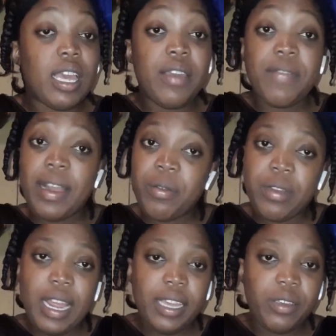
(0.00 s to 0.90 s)
if I
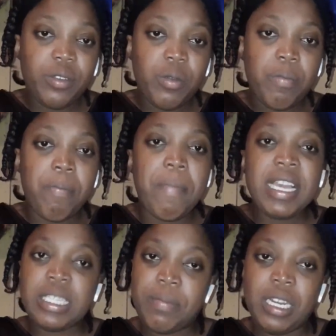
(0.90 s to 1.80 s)
don't like you,
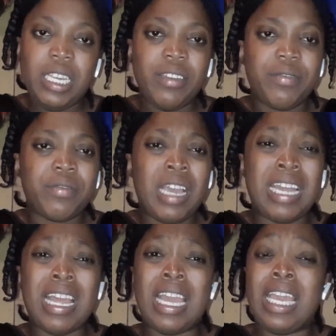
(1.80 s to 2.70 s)
best believe,
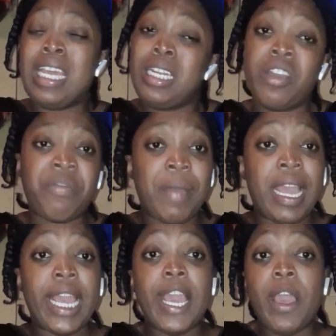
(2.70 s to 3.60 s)
and any of
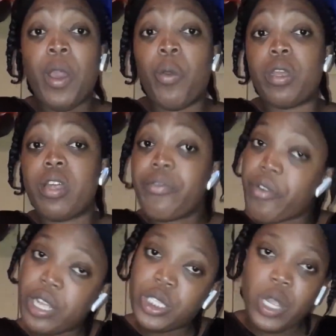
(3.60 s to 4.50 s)
my whether
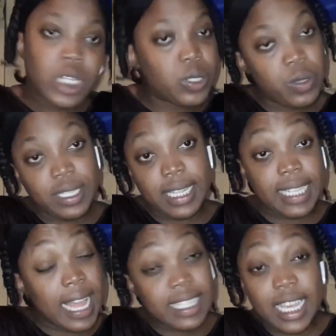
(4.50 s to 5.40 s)
friends or
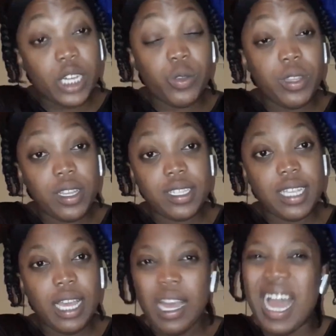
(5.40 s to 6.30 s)
associates can tell you
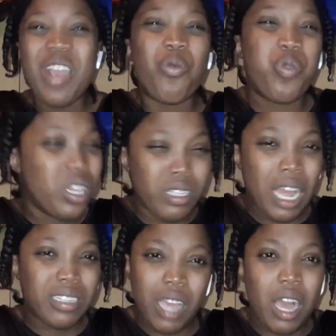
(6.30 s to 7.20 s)
this, I will
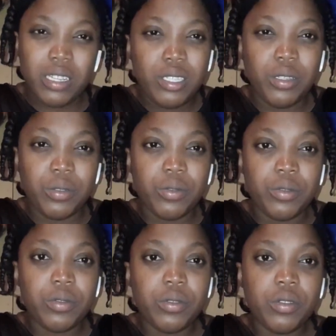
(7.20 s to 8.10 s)
not talk to you.
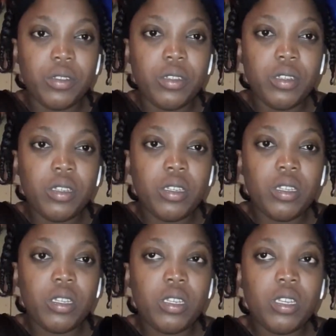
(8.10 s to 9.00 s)

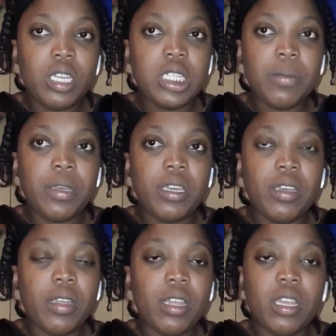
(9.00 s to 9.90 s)
Isn't it?
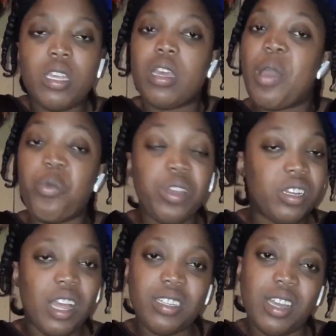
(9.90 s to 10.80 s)
I will
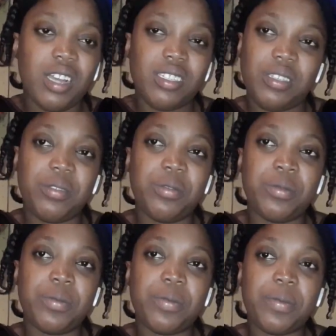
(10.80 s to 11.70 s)
not talk to you.
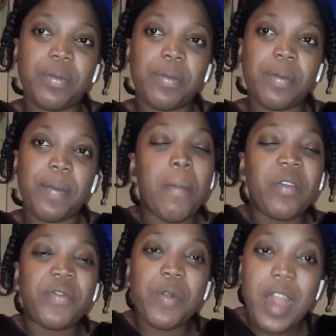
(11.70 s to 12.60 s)

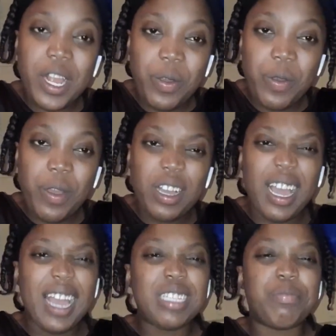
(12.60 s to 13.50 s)
Before I go,
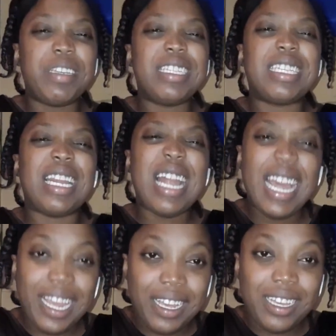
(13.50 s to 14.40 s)
guys, please
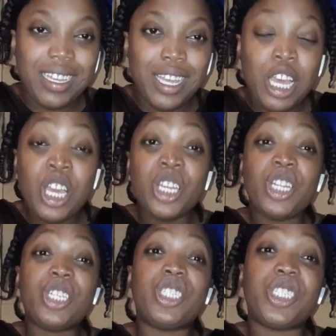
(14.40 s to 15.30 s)
like,
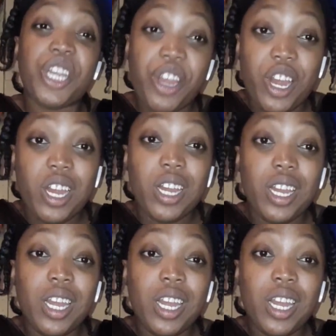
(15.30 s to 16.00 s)
share,